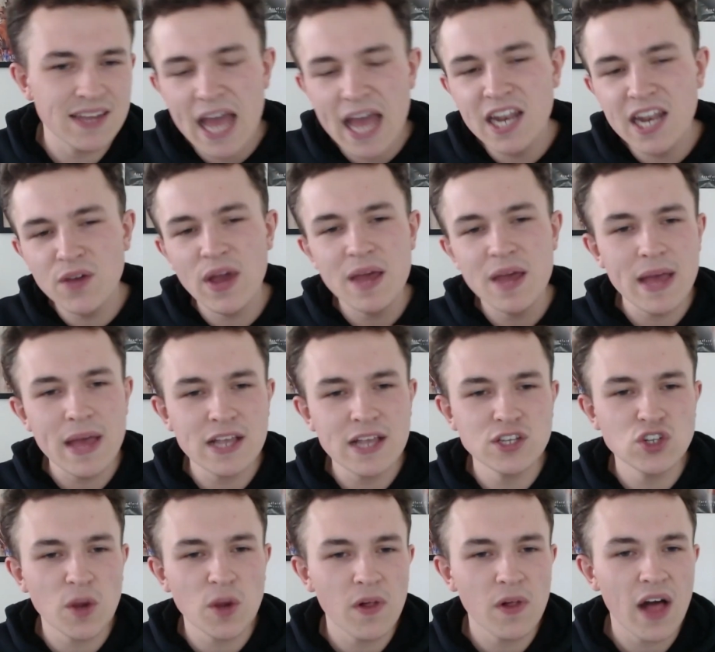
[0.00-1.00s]
Anyway, make sure you
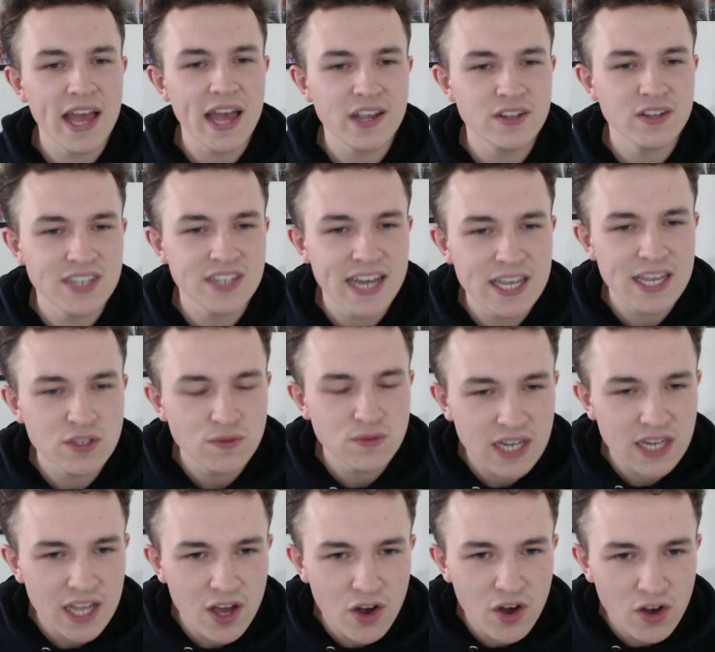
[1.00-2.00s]
drop a like on today's
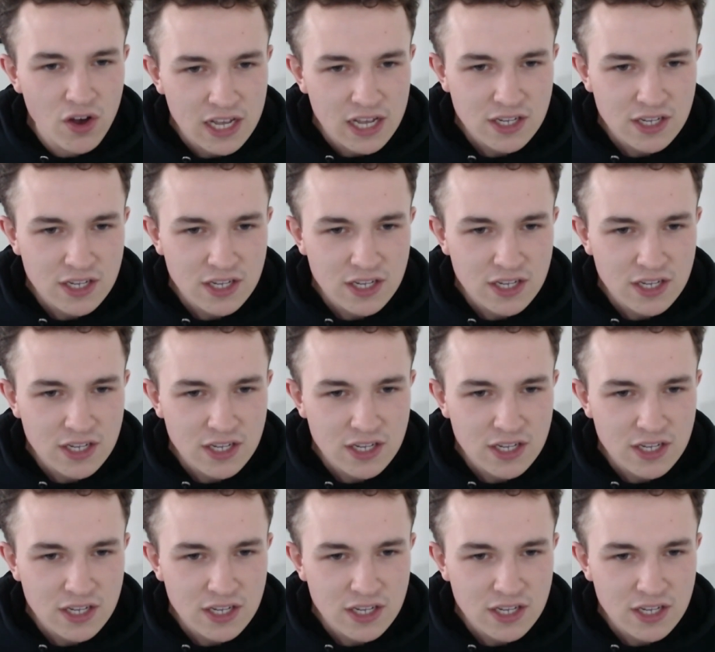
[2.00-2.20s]
video.